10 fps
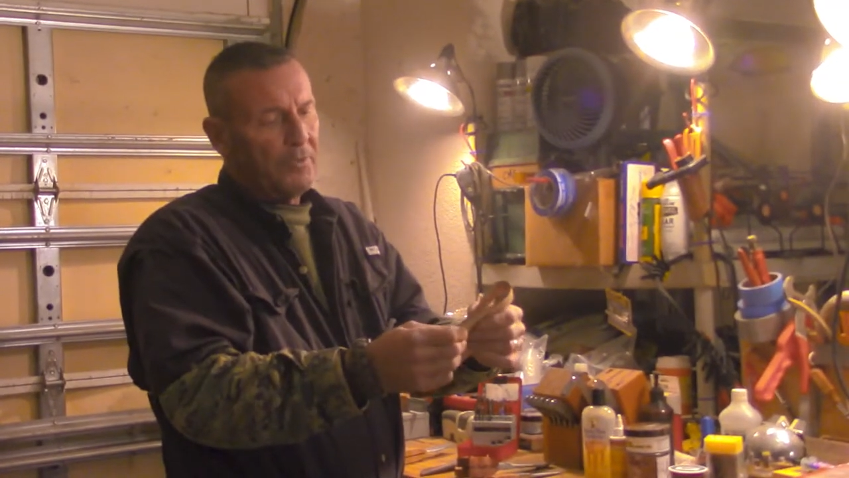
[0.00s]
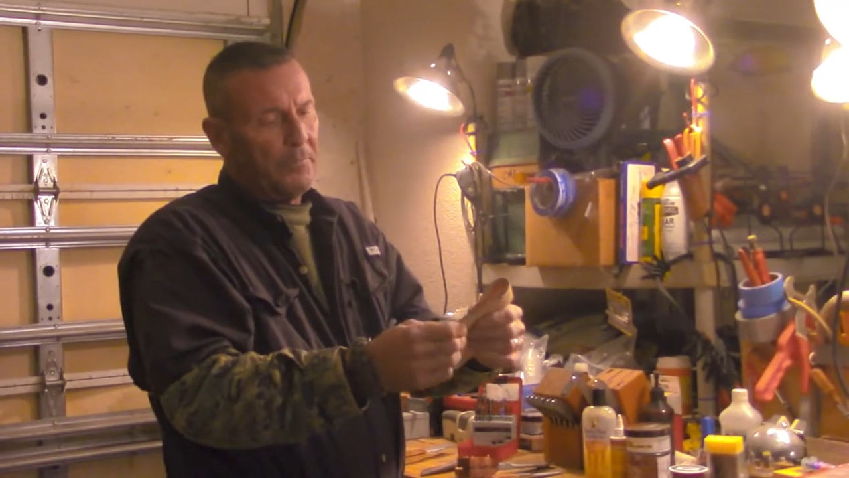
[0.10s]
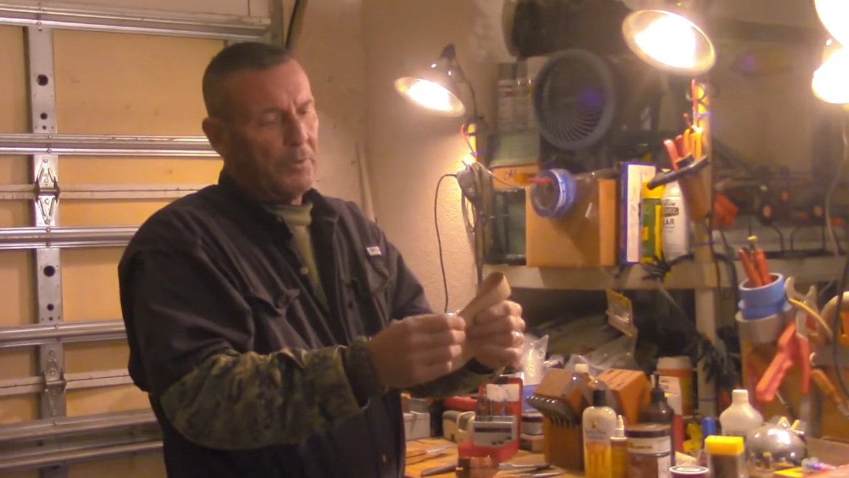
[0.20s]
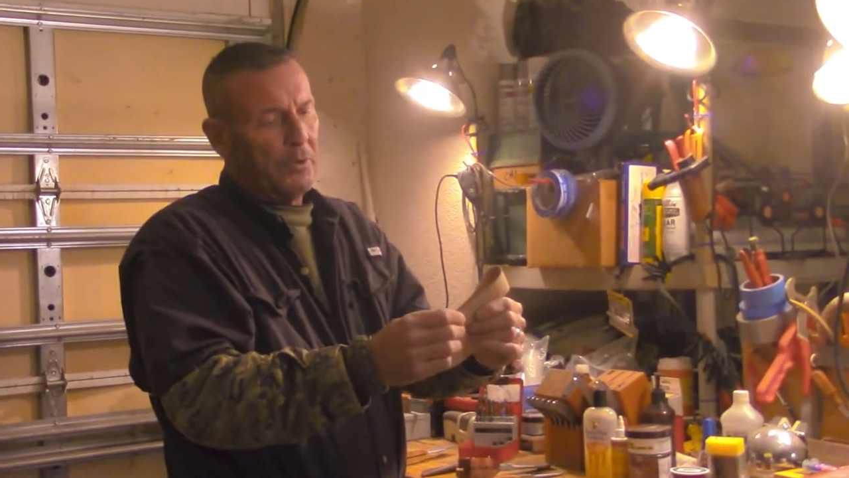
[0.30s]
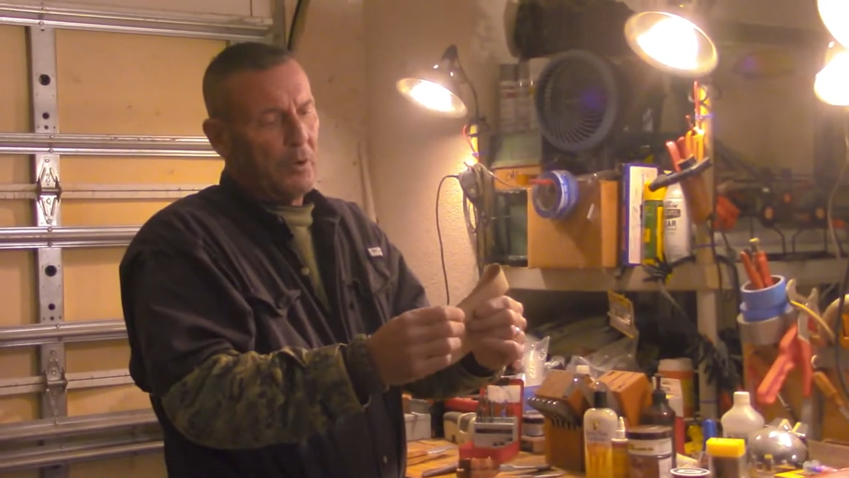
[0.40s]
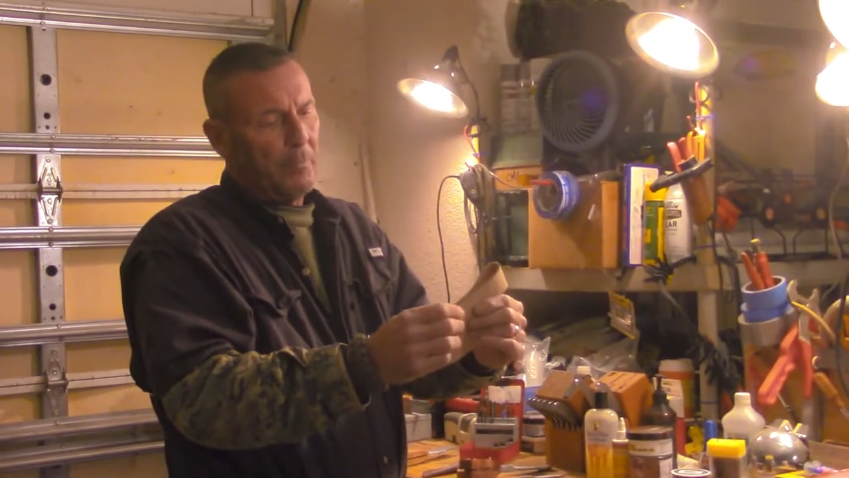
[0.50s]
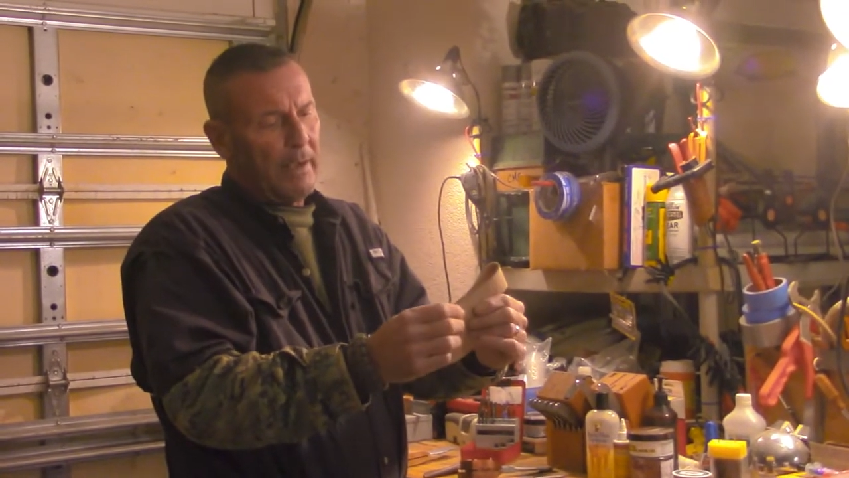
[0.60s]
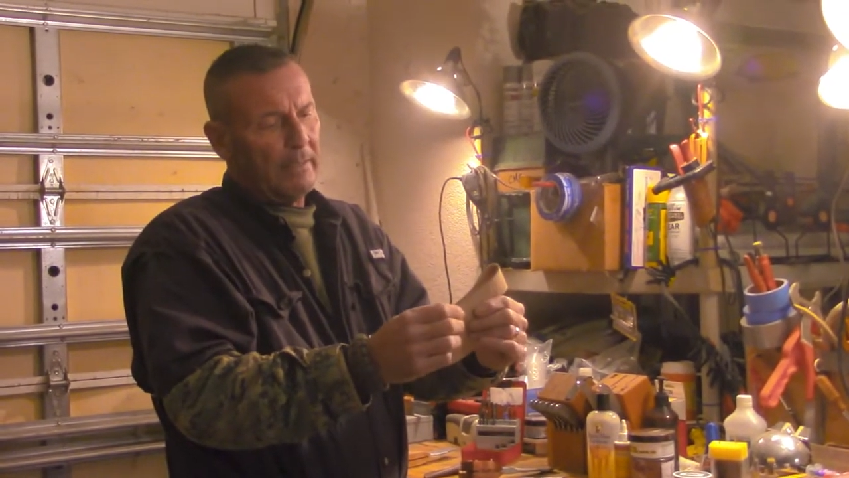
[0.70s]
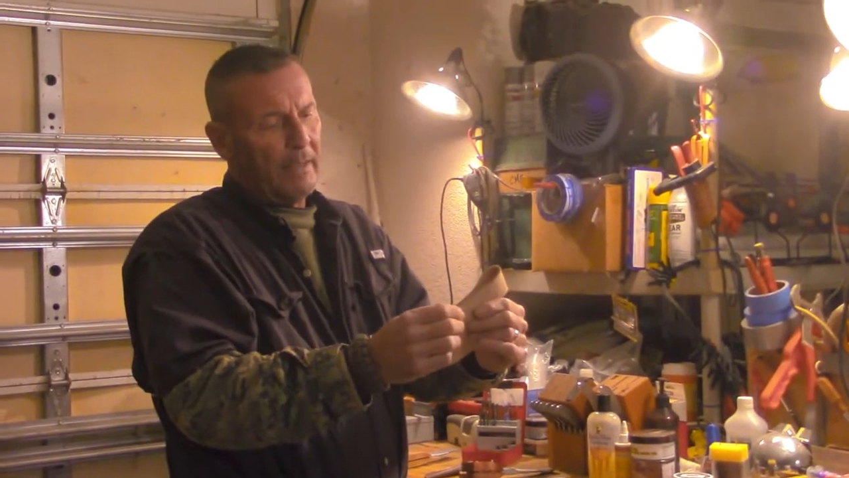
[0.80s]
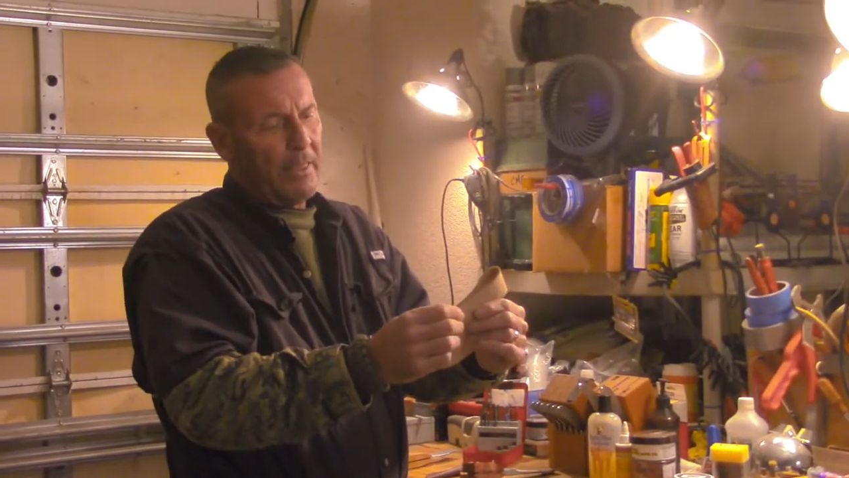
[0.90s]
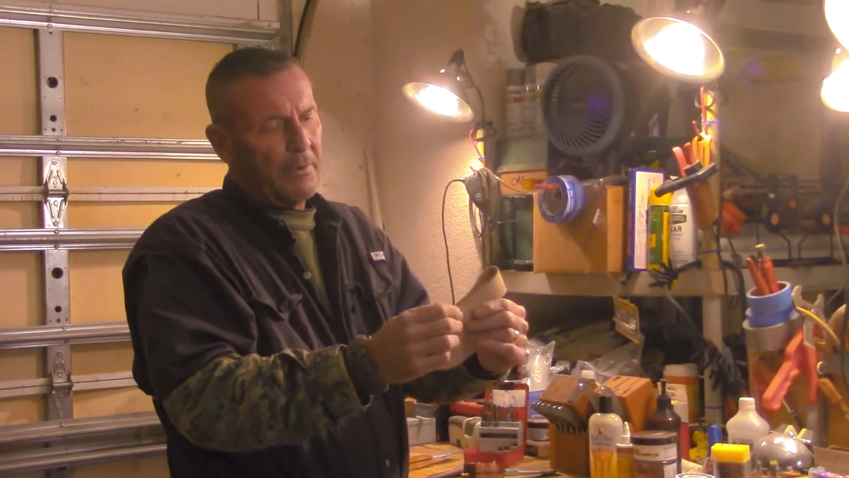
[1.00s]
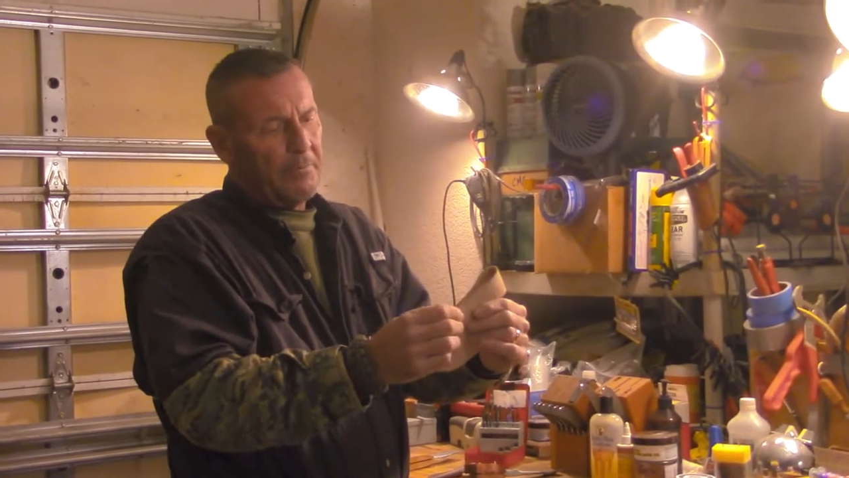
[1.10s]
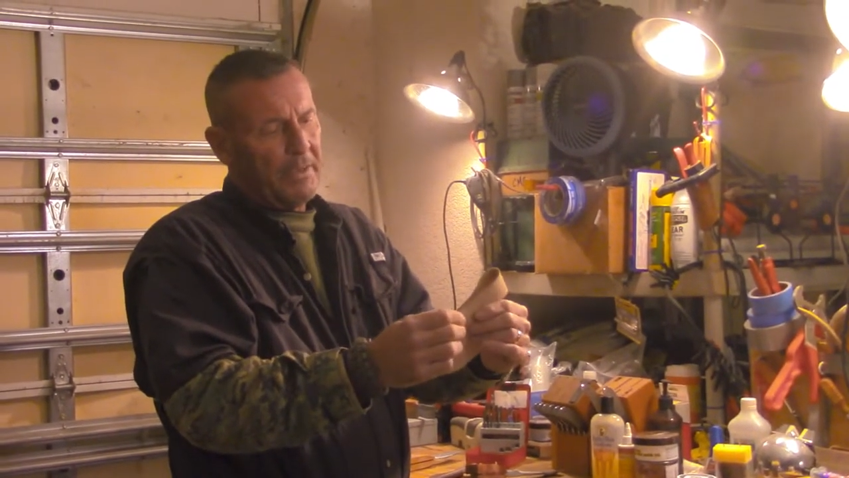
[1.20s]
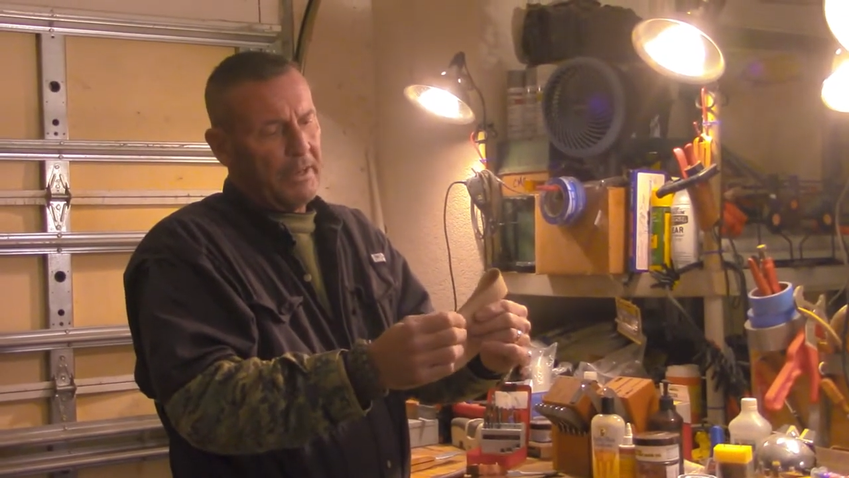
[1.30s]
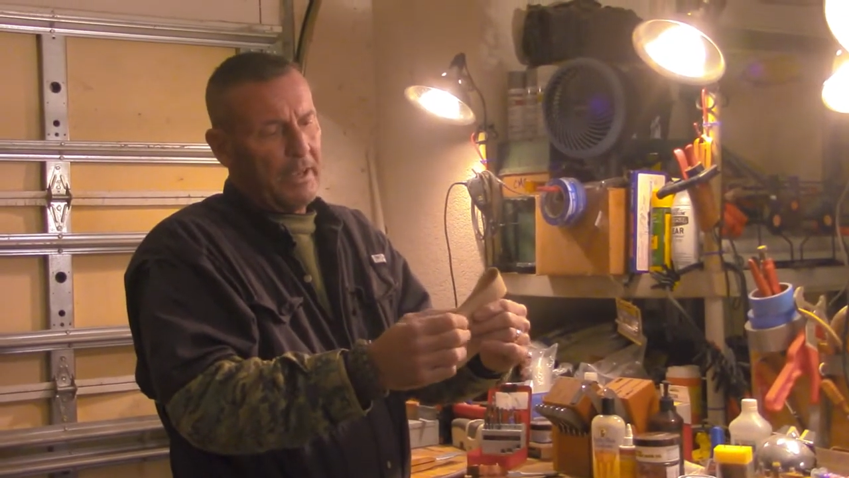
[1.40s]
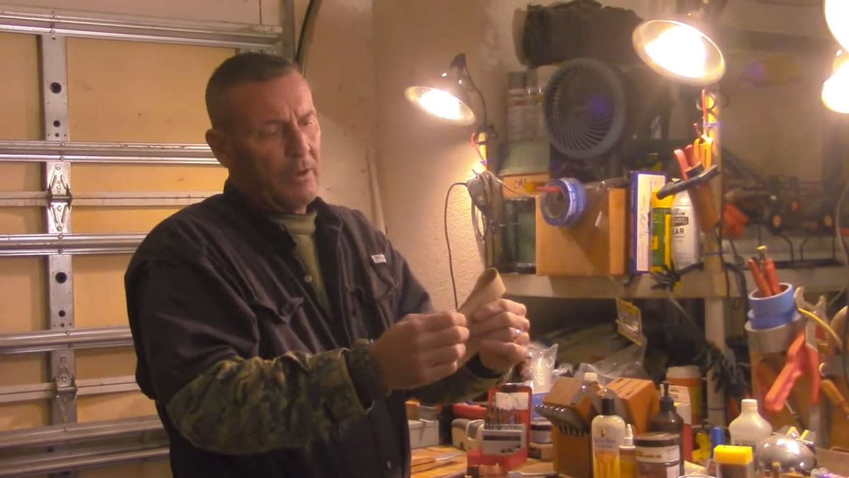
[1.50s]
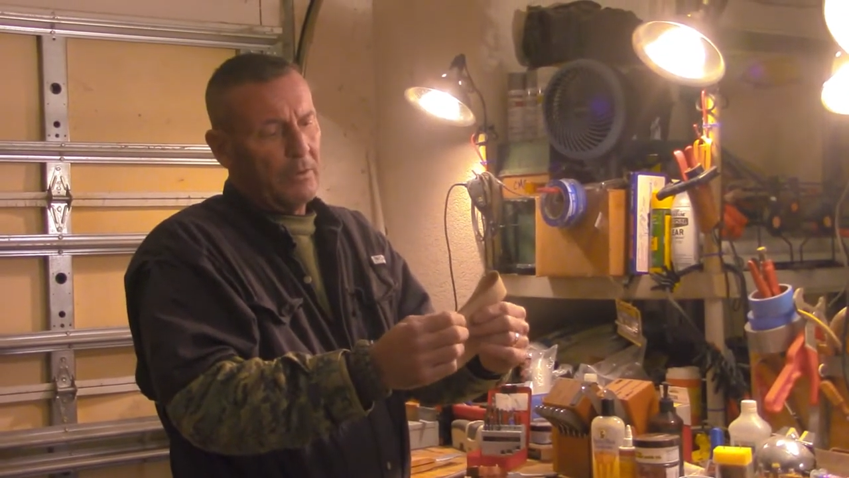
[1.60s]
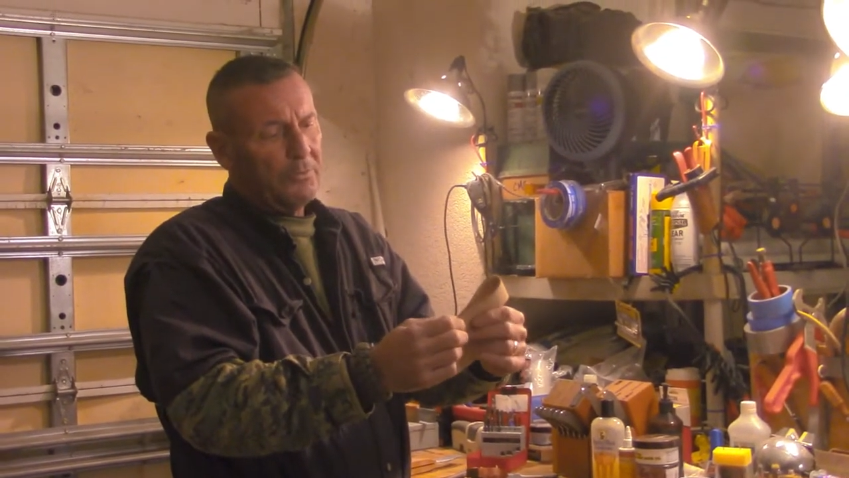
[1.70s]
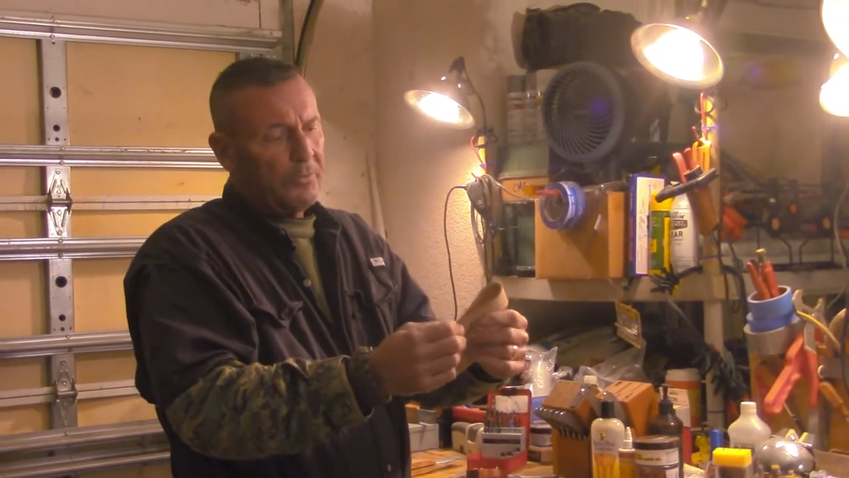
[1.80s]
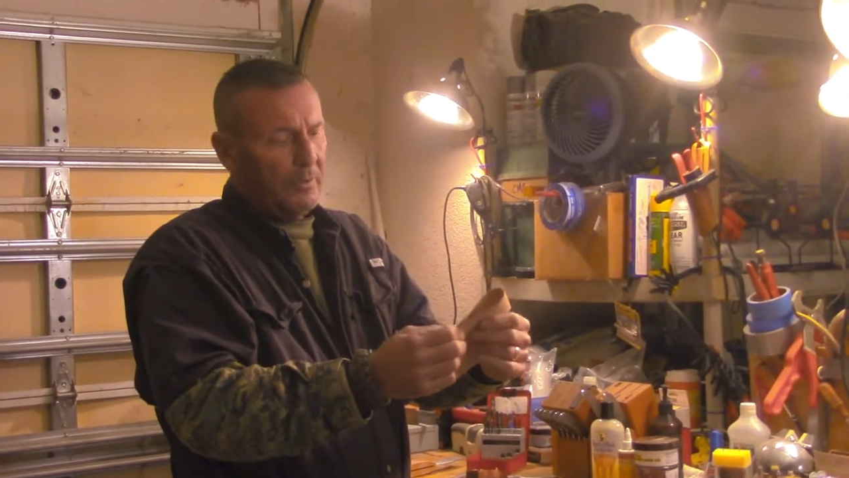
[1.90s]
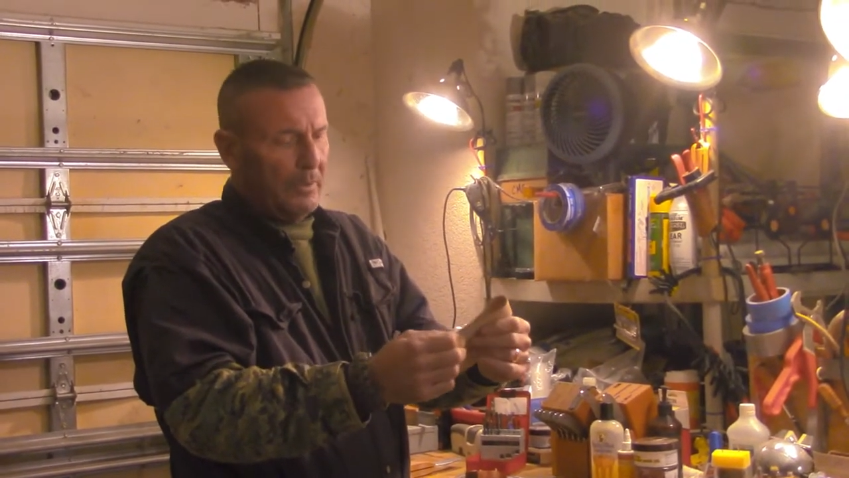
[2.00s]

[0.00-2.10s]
If you go to my leather videos,